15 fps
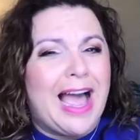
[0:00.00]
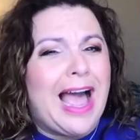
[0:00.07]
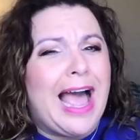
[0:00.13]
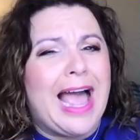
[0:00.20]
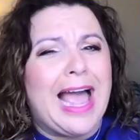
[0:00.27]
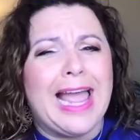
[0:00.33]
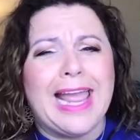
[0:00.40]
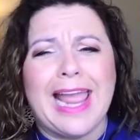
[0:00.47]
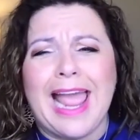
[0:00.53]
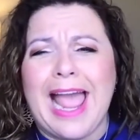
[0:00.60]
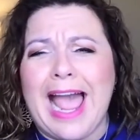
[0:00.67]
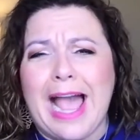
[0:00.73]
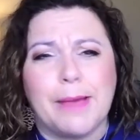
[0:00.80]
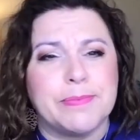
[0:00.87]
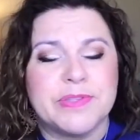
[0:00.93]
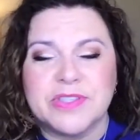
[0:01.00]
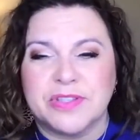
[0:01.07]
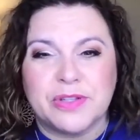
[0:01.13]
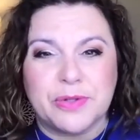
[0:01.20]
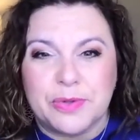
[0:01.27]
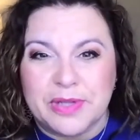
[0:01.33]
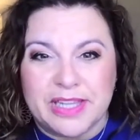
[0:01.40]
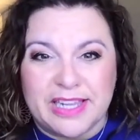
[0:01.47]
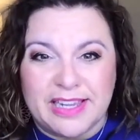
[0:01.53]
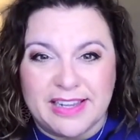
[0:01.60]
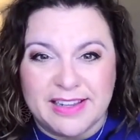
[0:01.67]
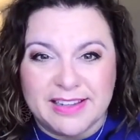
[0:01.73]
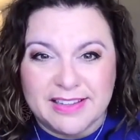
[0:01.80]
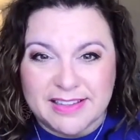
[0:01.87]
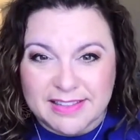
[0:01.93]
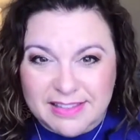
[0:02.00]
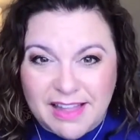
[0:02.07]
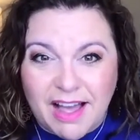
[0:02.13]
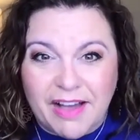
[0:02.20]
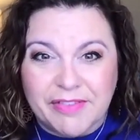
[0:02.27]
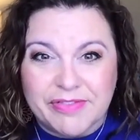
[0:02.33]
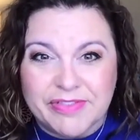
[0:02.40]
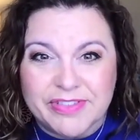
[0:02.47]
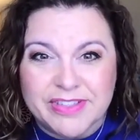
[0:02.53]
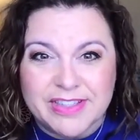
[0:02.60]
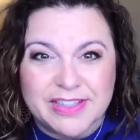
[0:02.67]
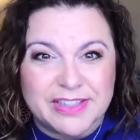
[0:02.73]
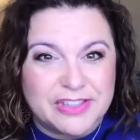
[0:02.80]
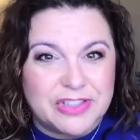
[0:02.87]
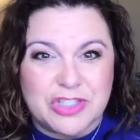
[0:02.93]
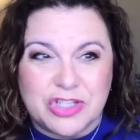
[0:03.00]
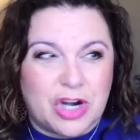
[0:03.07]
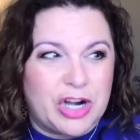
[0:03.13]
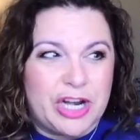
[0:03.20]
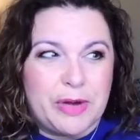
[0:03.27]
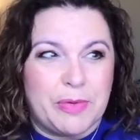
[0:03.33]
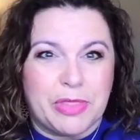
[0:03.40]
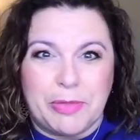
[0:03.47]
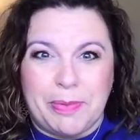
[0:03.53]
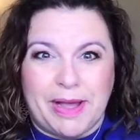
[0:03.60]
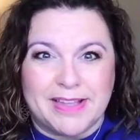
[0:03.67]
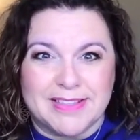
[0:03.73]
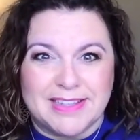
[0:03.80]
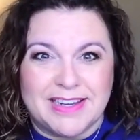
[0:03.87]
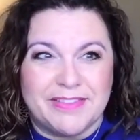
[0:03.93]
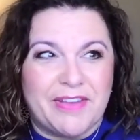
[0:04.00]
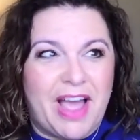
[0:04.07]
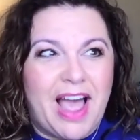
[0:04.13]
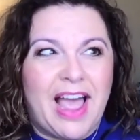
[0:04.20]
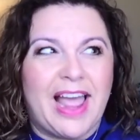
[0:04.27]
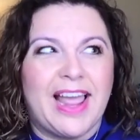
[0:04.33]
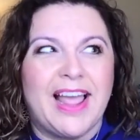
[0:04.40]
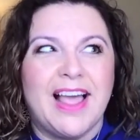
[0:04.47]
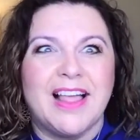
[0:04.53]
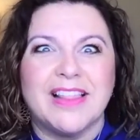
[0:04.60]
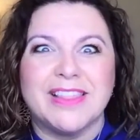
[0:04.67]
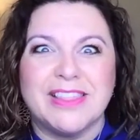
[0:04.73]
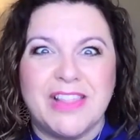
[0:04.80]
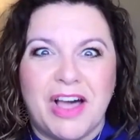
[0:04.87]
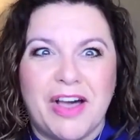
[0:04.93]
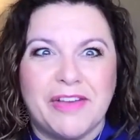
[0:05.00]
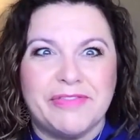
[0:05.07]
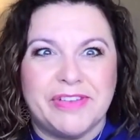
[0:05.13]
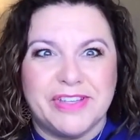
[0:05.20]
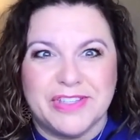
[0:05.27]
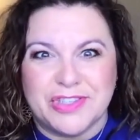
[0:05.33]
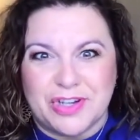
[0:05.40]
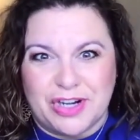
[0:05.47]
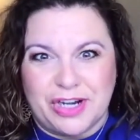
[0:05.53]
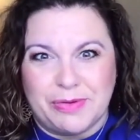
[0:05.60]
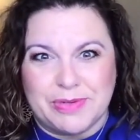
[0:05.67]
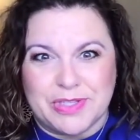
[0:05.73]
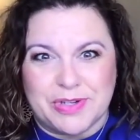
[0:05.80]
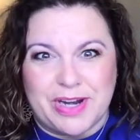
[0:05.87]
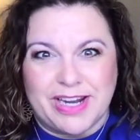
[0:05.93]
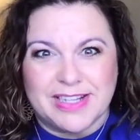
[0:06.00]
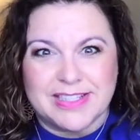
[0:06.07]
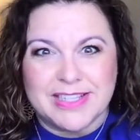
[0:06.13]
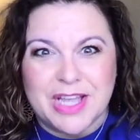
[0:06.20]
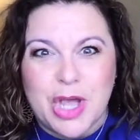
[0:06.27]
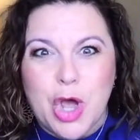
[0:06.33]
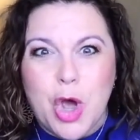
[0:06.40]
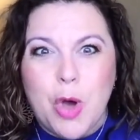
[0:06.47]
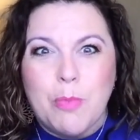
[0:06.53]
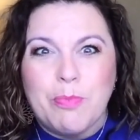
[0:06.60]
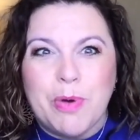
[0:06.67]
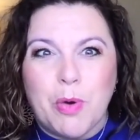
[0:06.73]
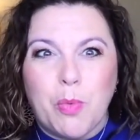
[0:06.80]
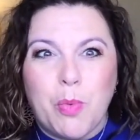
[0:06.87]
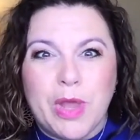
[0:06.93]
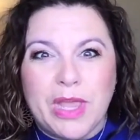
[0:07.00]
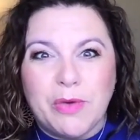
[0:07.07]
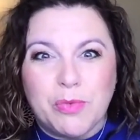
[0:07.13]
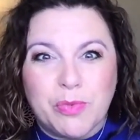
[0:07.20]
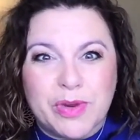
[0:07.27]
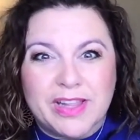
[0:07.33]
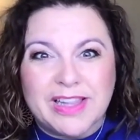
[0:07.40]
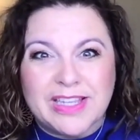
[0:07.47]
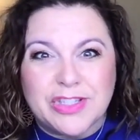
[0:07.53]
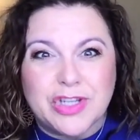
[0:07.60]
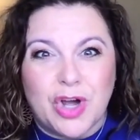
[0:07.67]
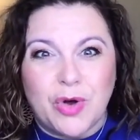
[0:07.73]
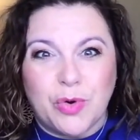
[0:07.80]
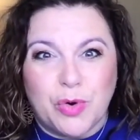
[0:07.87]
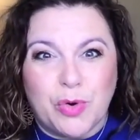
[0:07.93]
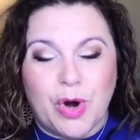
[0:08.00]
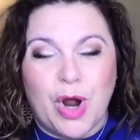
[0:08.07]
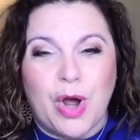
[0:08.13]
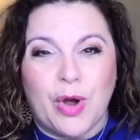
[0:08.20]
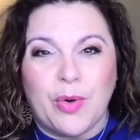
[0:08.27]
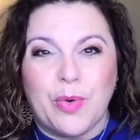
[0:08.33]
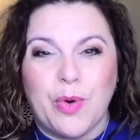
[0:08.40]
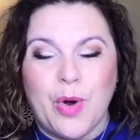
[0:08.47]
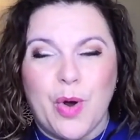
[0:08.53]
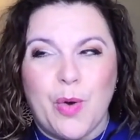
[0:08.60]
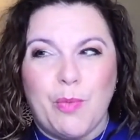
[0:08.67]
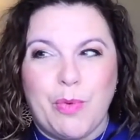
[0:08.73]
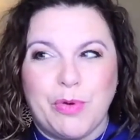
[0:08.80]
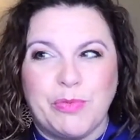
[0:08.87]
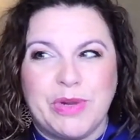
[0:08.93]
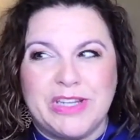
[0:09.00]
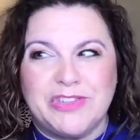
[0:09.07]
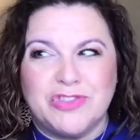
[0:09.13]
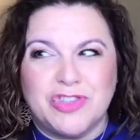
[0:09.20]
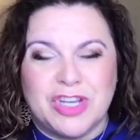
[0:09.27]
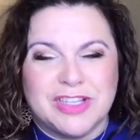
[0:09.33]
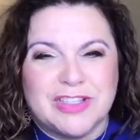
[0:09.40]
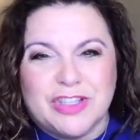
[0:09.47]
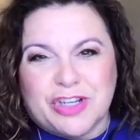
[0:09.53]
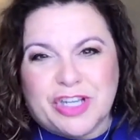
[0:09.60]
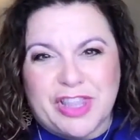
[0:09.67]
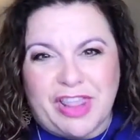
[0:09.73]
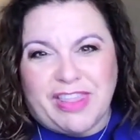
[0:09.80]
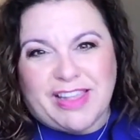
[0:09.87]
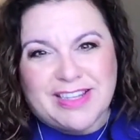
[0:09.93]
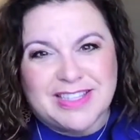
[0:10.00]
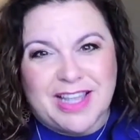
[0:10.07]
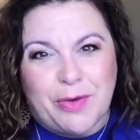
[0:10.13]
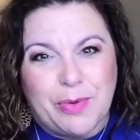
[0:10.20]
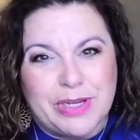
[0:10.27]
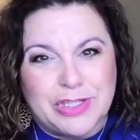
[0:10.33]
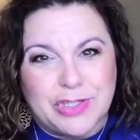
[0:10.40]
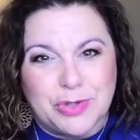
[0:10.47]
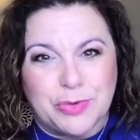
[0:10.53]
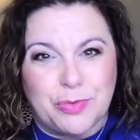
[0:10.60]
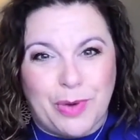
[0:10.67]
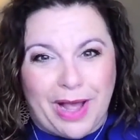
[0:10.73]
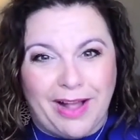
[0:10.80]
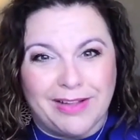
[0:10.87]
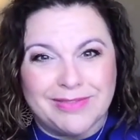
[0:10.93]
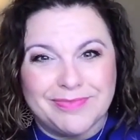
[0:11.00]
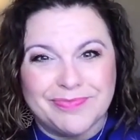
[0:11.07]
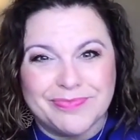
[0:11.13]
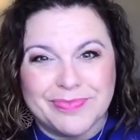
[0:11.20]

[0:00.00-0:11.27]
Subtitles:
I absolutely love starting with the positive. I love starting with strengths, but we really don't grow when we just look at the things that we do well.